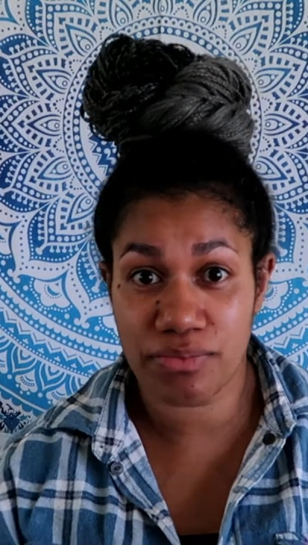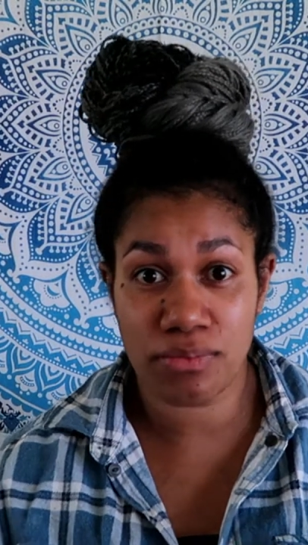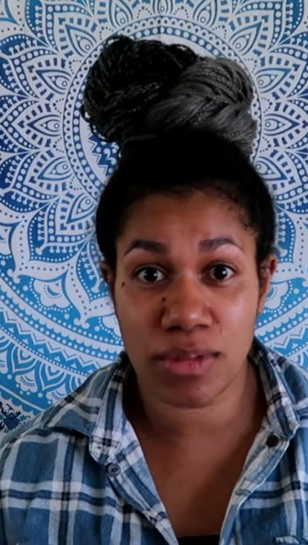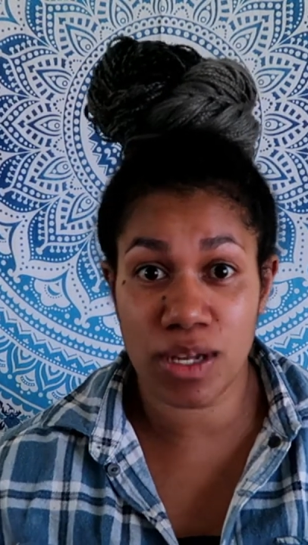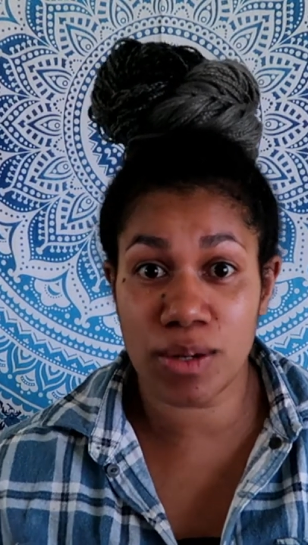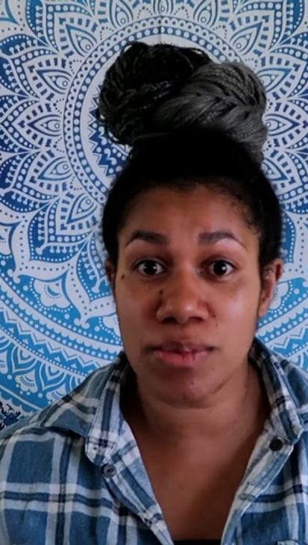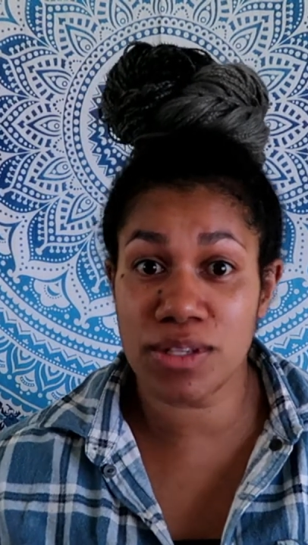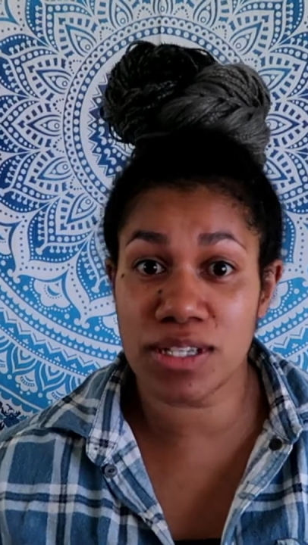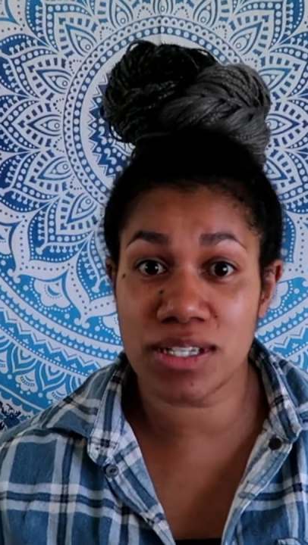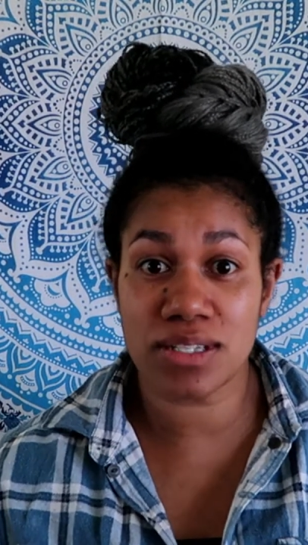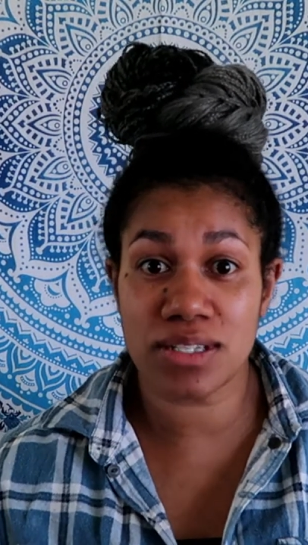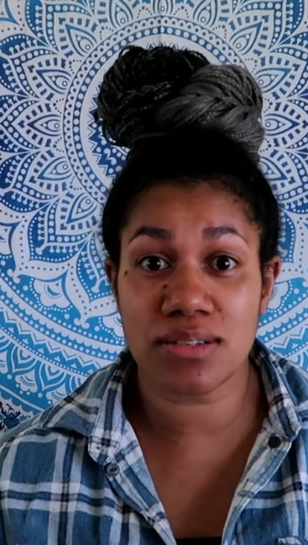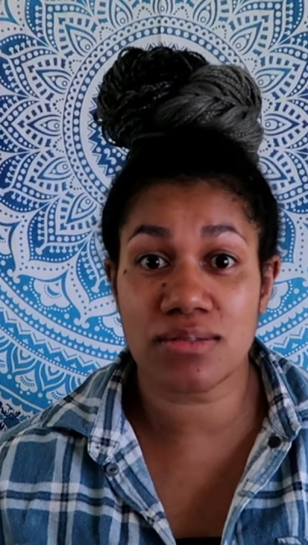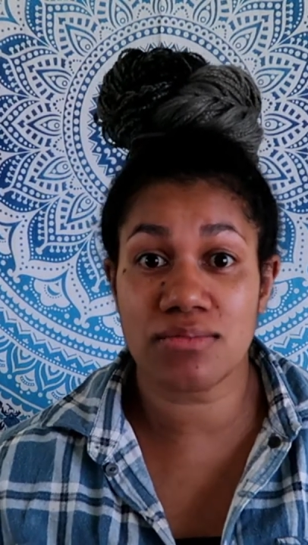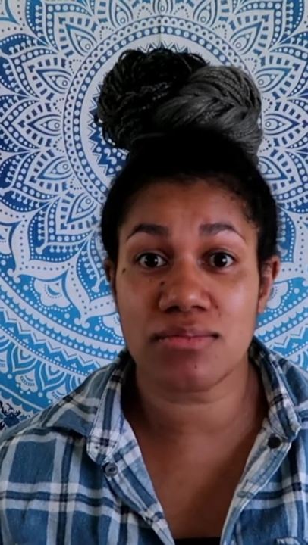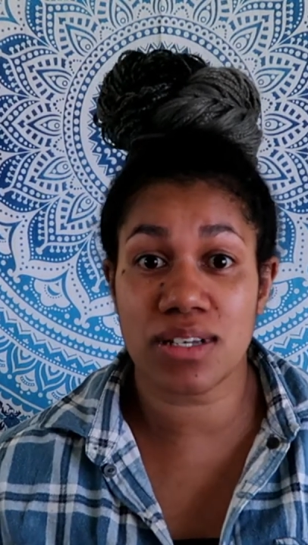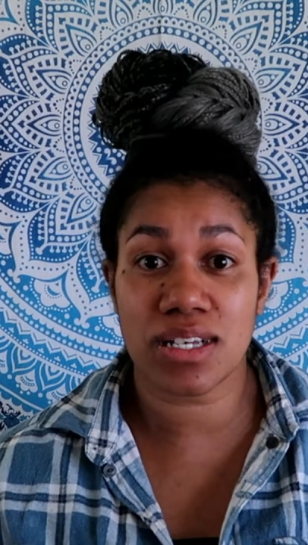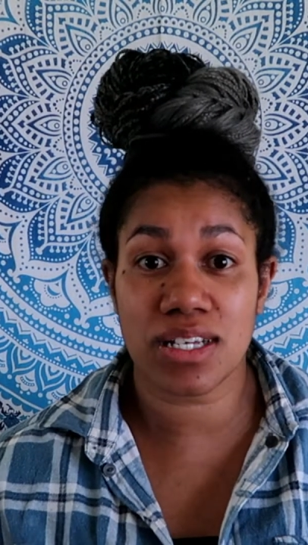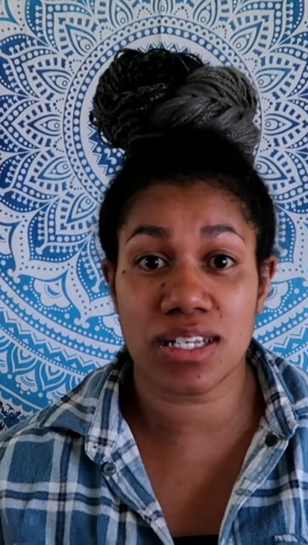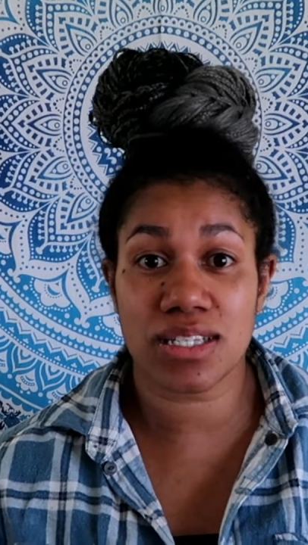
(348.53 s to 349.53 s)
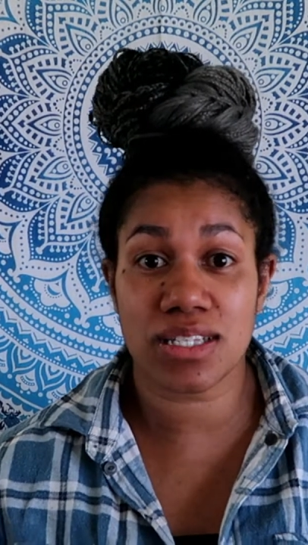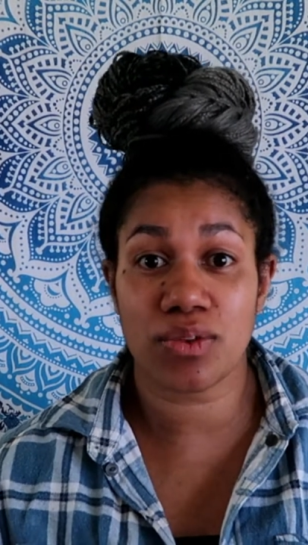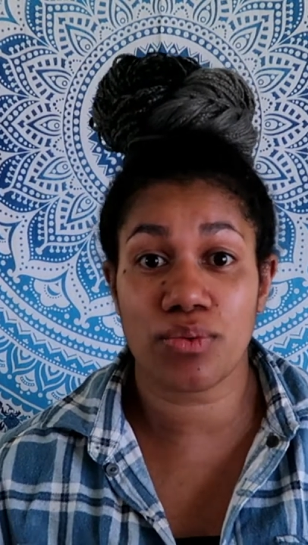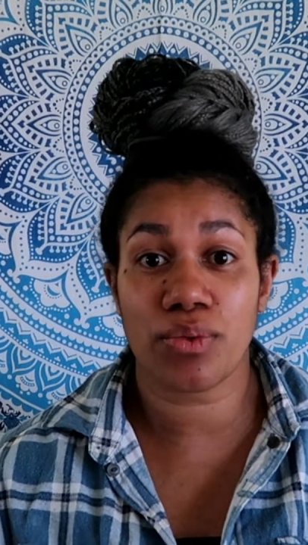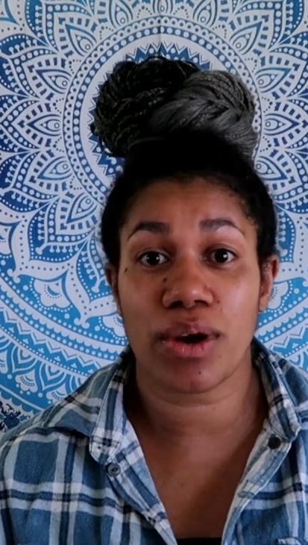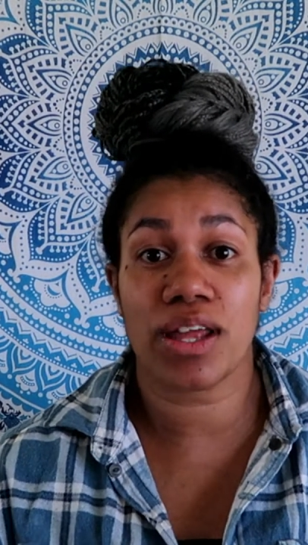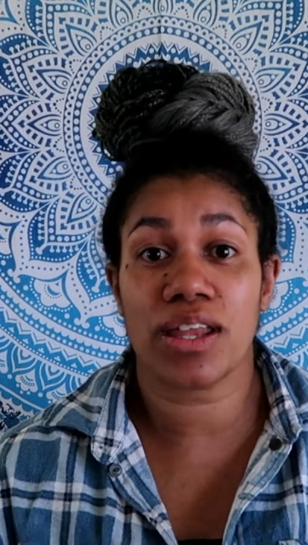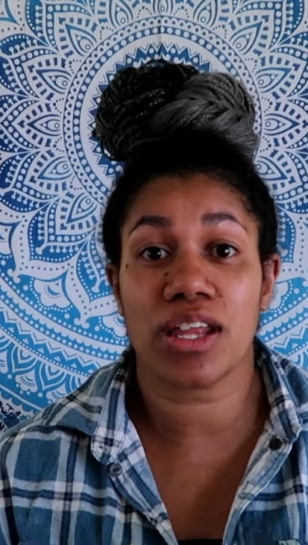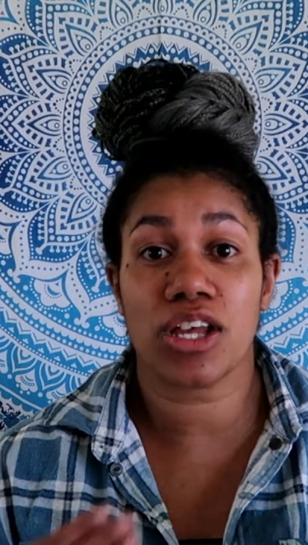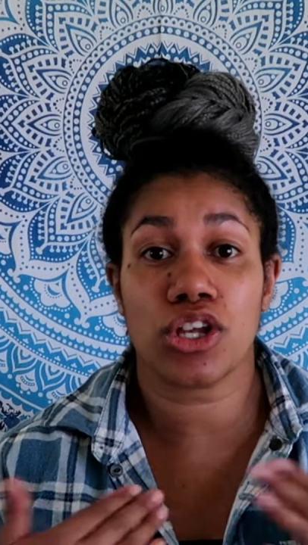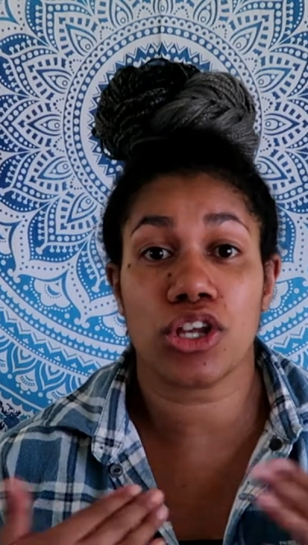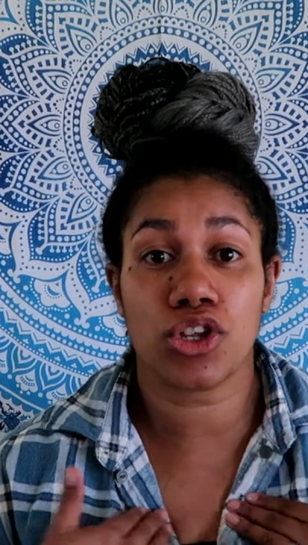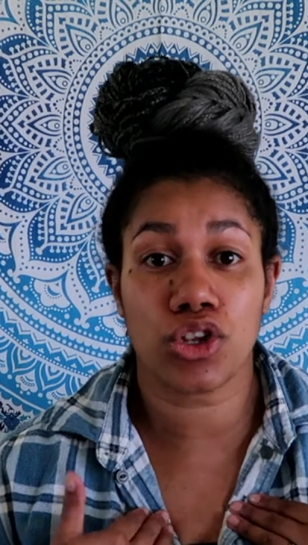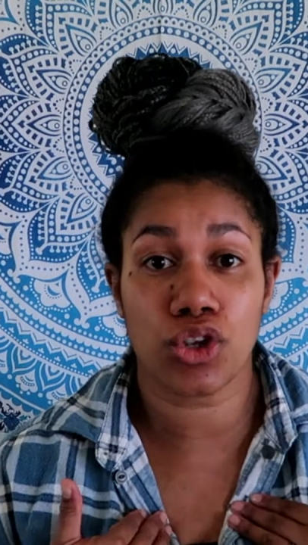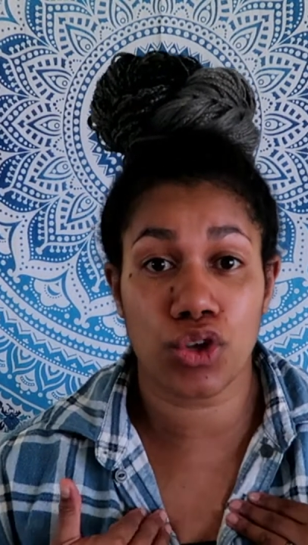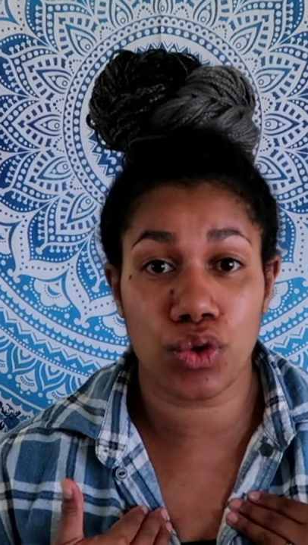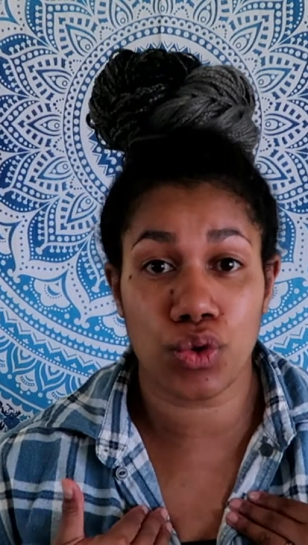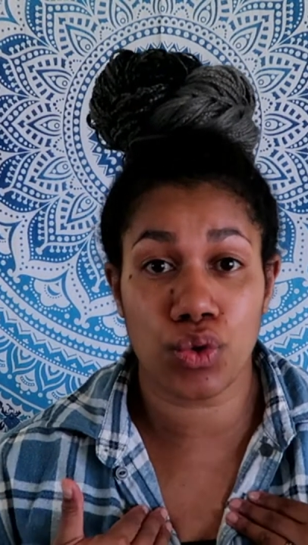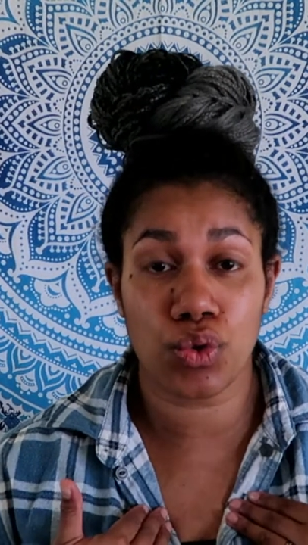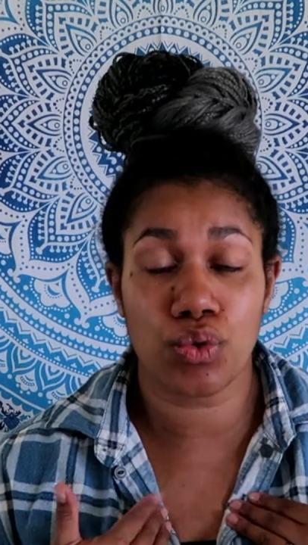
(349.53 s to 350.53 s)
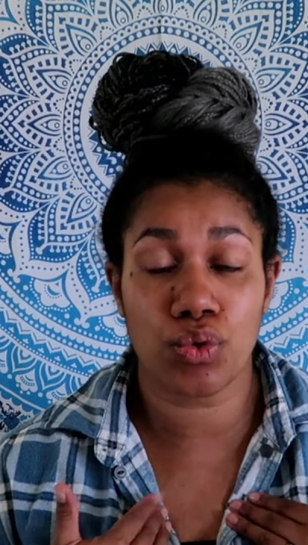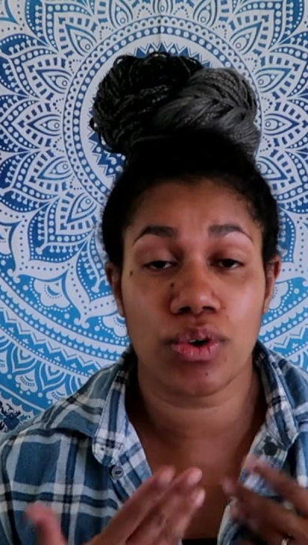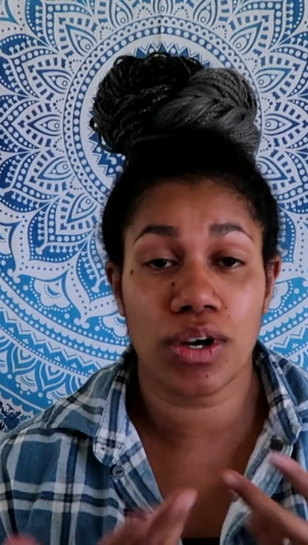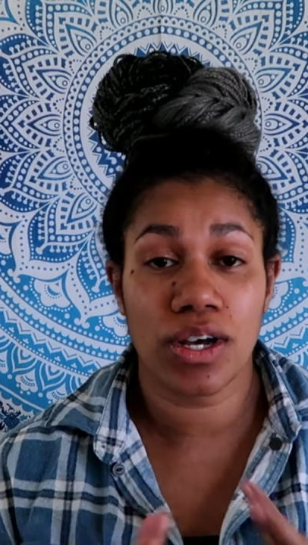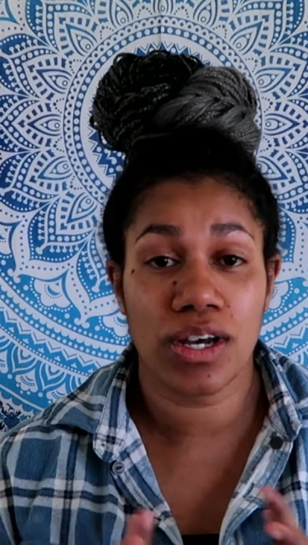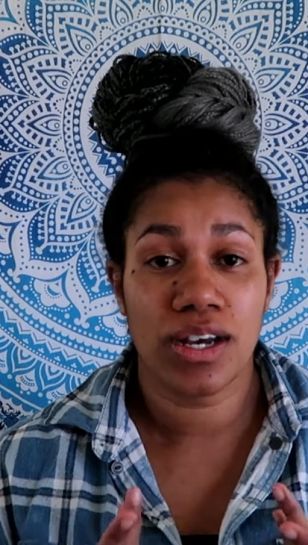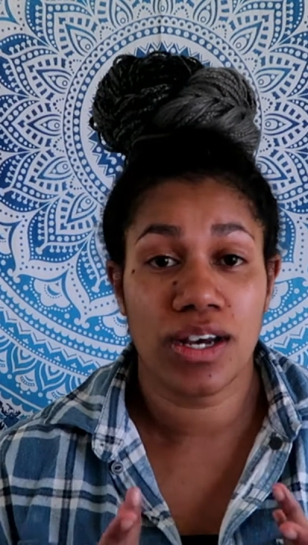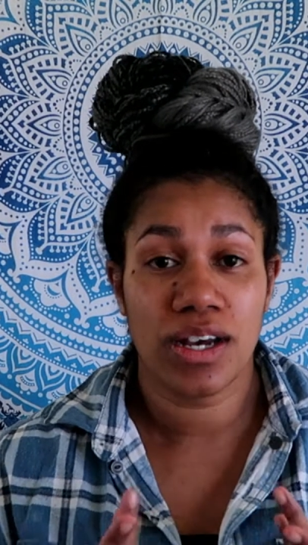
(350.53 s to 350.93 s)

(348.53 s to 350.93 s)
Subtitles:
minimalism is the way that you